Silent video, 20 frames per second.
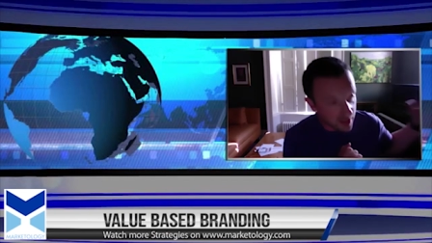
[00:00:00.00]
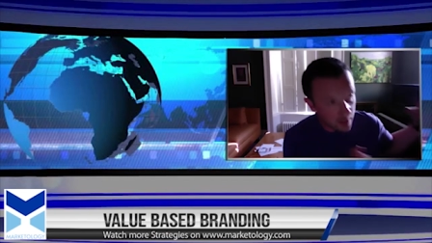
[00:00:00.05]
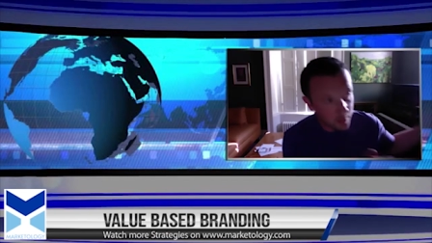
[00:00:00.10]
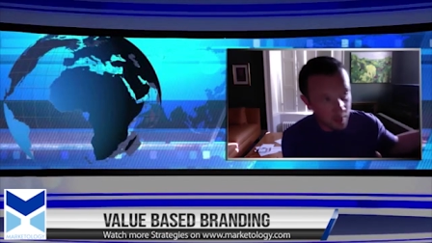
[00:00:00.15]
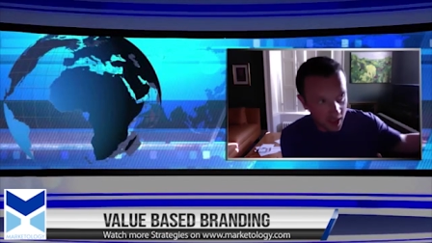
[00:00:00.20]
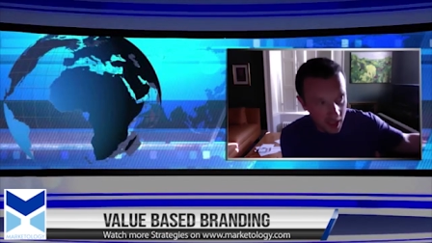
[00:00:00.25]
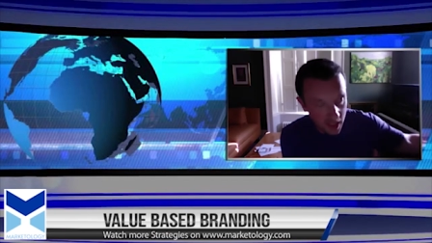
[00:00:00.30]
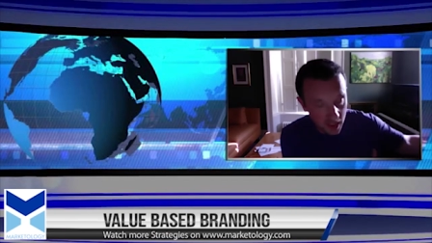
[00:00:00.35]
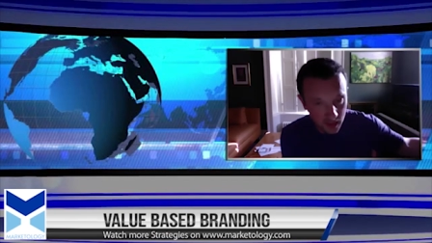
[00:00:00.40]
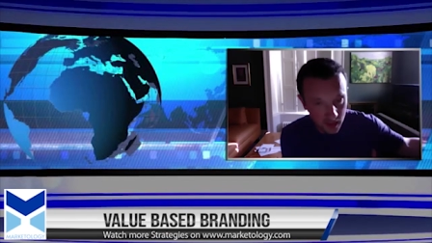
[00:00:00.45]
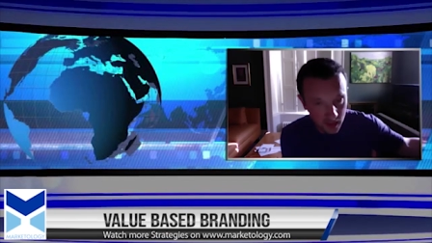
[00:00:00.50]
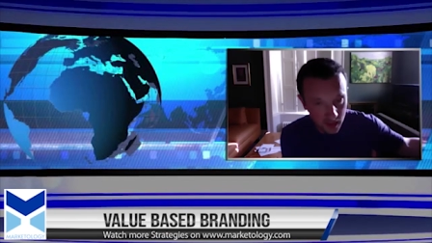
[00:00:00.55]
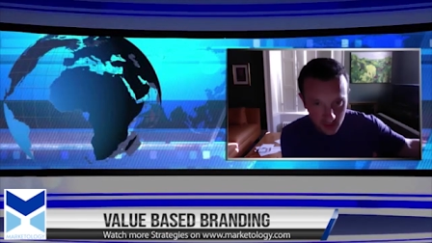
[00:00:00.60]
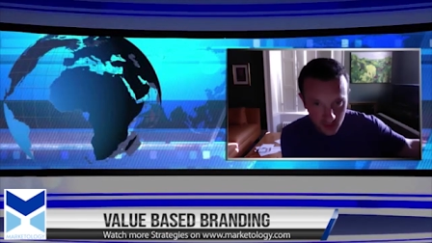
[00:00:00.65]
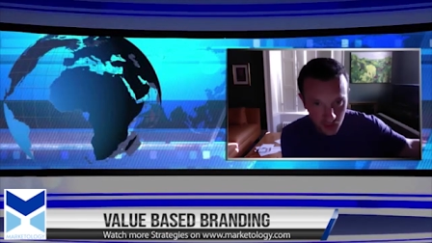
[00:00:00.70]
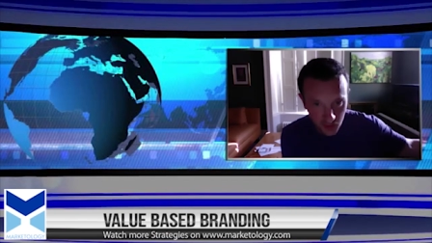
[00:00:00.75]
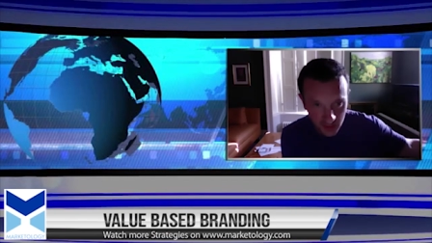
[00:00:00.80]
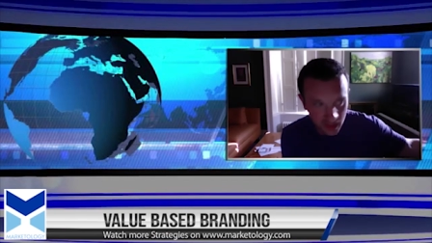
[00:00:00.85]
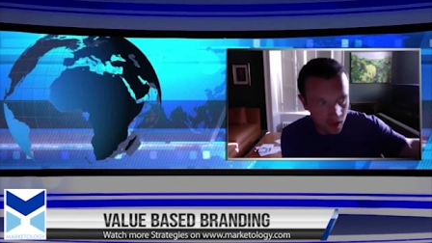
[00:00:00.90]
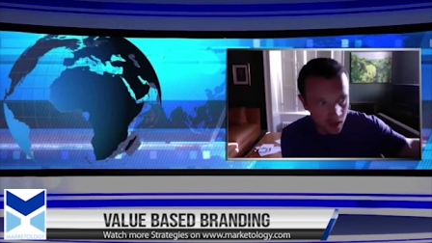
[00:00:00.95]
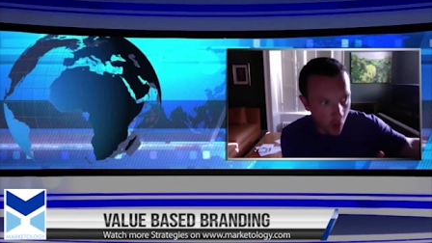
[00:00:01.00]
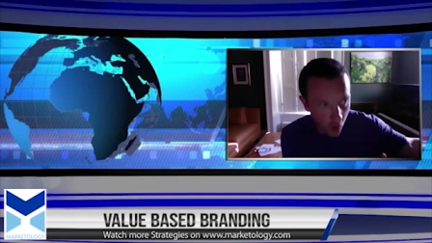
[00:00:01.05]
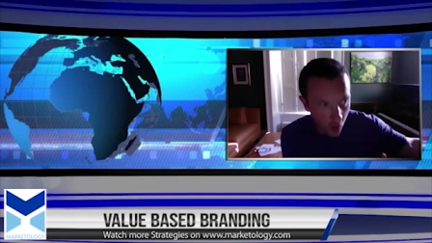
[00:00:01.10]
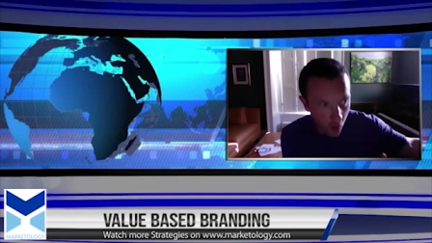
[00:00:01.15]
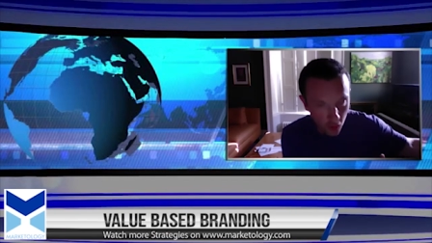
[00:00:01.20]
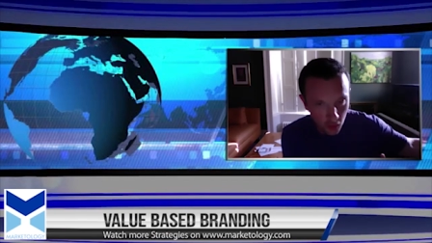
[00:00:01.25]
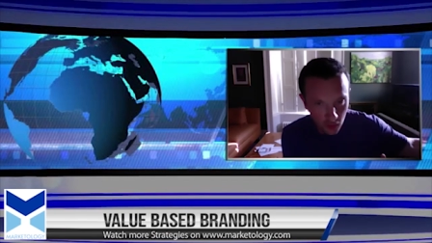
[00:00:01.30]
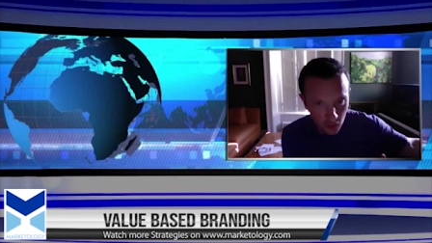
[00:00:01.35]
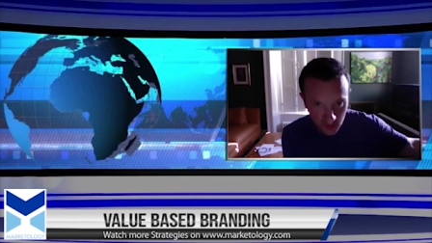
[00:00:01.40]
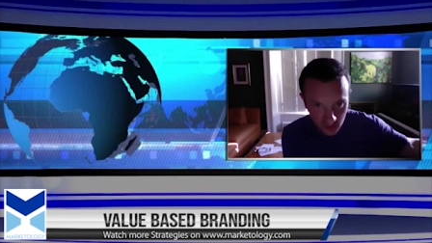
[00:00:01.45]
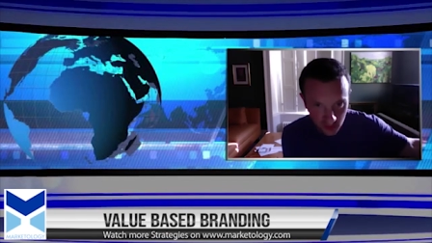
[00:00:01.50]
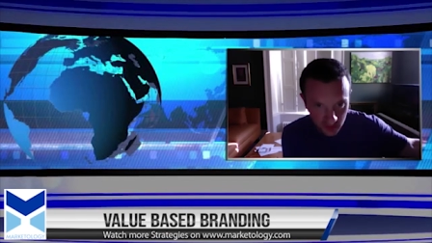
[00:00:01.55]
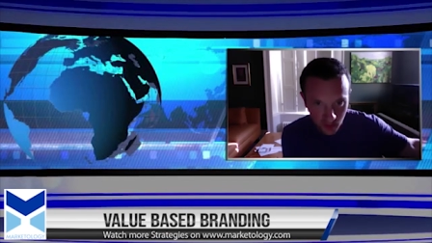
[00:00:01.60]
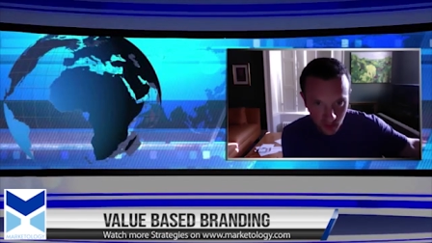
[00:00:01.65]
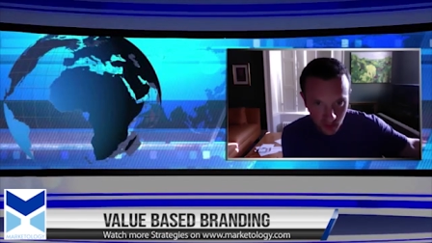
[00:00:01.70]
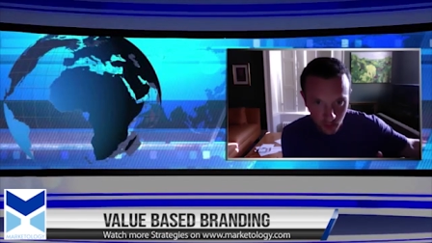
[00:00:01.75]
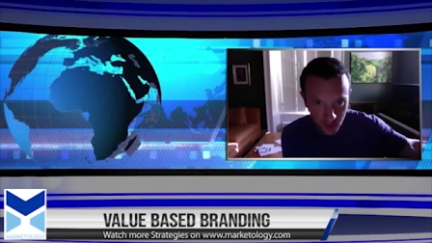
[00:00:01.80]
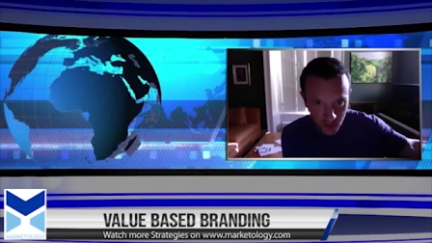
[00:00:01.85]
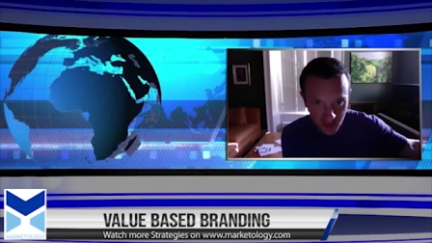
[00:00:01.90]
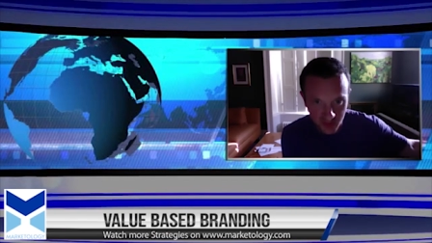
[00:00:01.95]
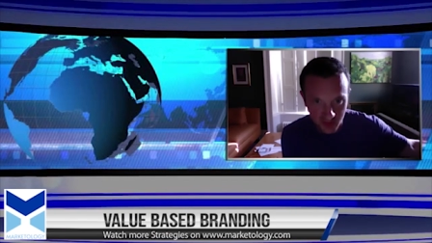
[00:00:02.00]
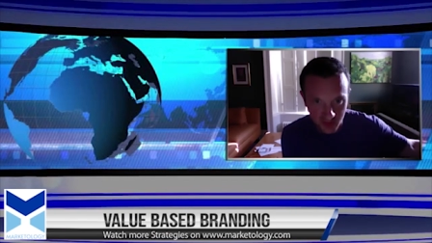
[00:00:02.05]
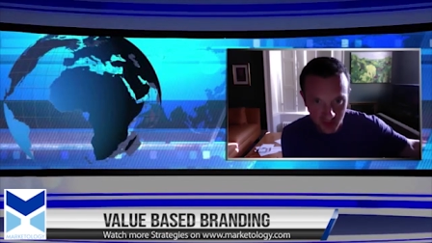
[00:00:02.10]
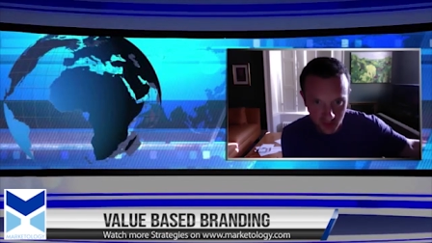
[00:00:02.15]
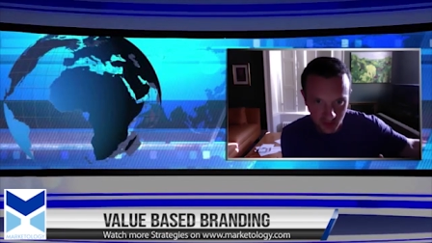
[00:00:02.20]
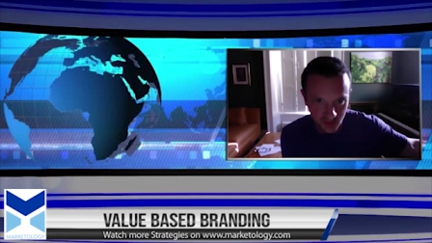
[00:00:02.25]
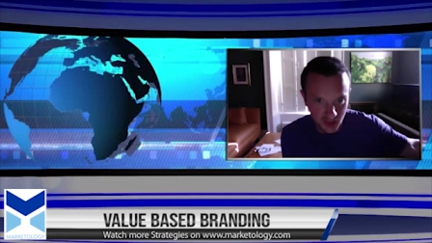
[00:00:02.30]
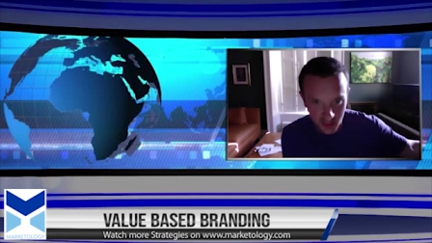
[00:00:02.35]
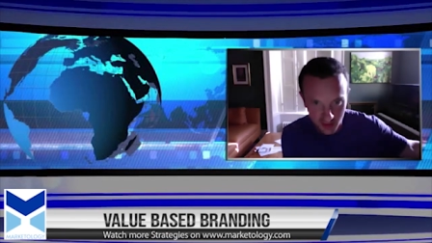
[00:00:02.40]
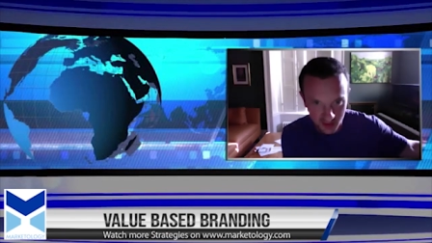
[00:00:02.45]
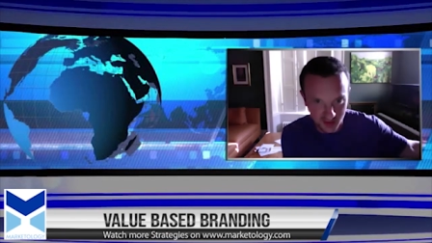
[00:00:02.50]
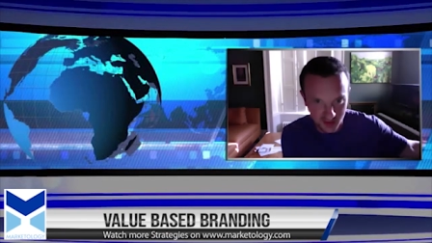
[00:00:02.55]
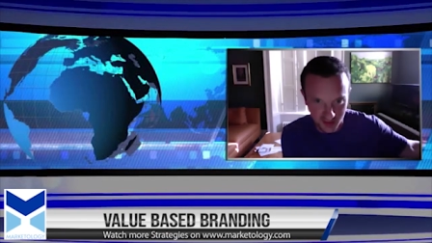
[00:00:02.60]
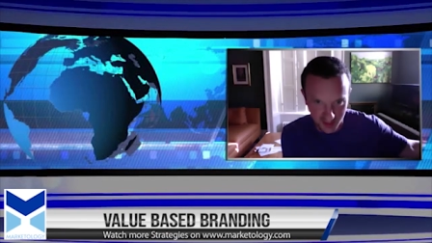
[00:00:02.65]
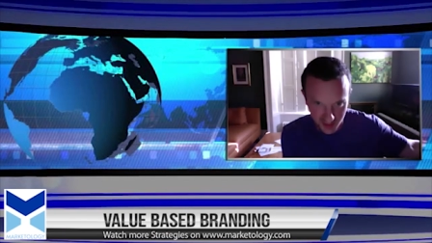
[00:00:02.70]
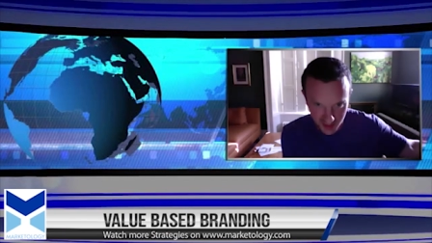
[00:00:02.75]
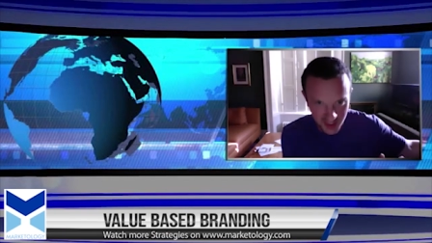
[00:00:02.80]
mechanic is going to get all the damn business in his